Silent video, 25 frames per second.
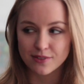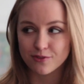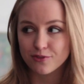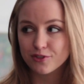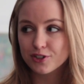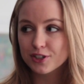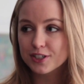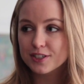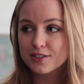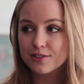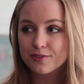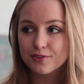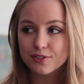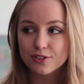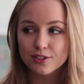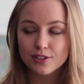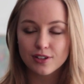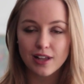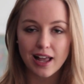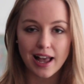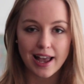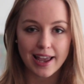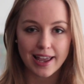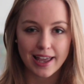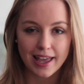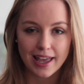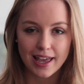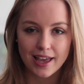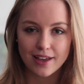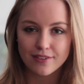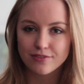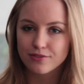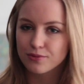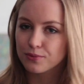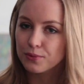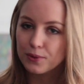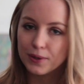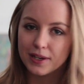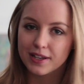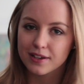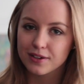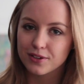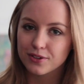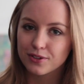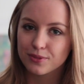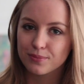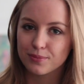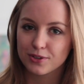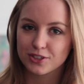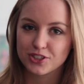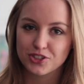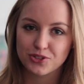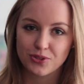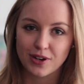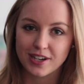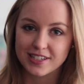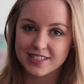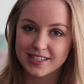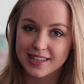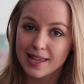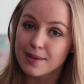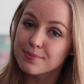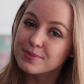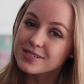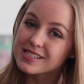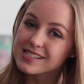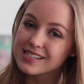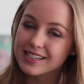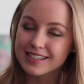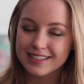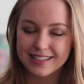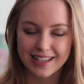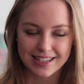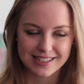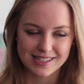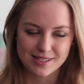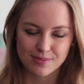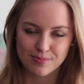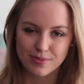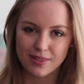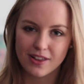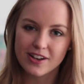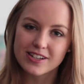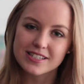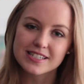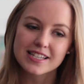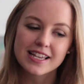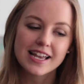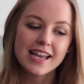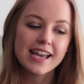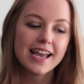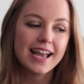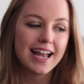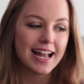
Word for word: And first of all, I have really good moisturized lips, that's a plus.